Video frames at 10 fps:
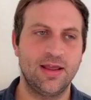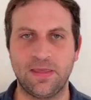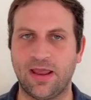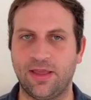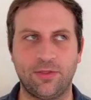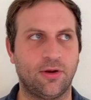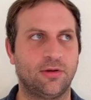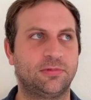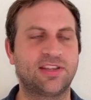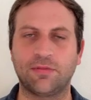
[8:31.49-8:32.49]
And
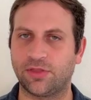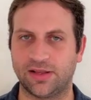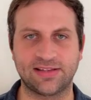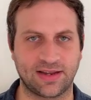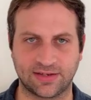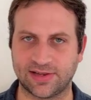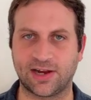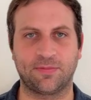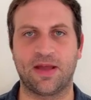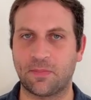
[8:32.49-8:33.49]
there are several things I could
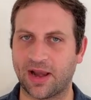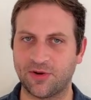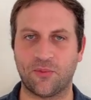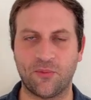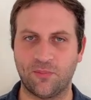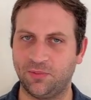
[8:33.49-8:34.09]
talk about, but I don't,